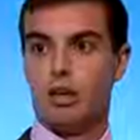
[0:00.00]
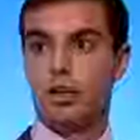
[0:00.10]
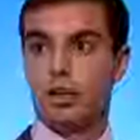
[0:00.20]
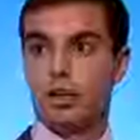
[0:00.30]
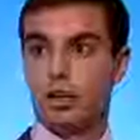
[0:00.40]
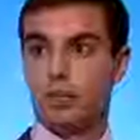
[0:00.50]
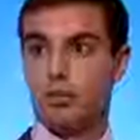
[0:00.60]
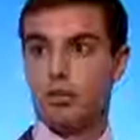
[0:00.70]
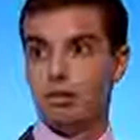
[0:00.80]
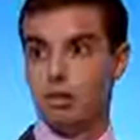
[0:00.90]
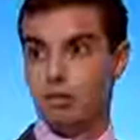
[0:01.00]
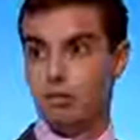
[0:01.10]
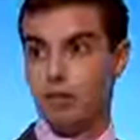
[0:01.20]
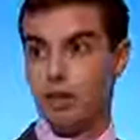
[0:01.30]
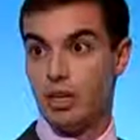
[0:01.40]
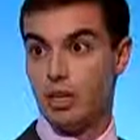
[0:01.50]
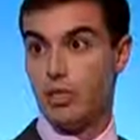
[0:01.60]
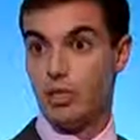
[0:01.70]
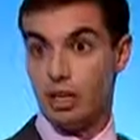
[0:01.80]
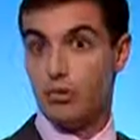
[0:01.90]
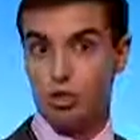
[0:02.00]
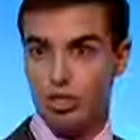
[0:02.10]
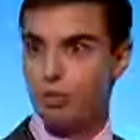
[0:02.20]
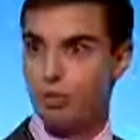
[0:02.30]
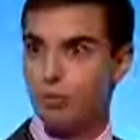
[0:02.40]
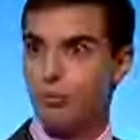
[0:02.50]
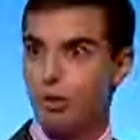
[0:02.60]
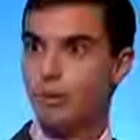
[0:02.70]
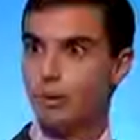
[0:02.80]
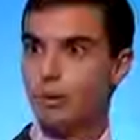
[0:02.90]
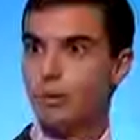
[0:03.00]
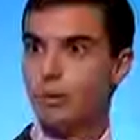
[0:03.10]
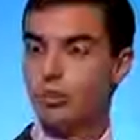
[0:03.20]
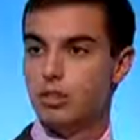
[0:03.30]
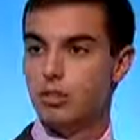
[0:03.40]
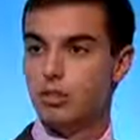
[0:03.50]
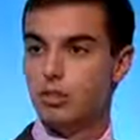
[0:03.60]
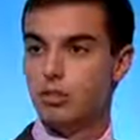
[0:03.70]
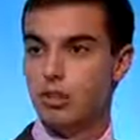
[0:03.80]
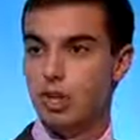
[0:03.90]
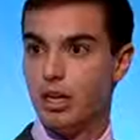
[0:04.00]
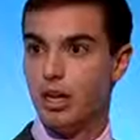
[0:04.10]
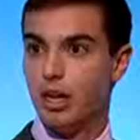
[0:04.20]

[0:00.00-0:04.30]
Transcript: done experience in finance to double check that was what I wanted to do as a career.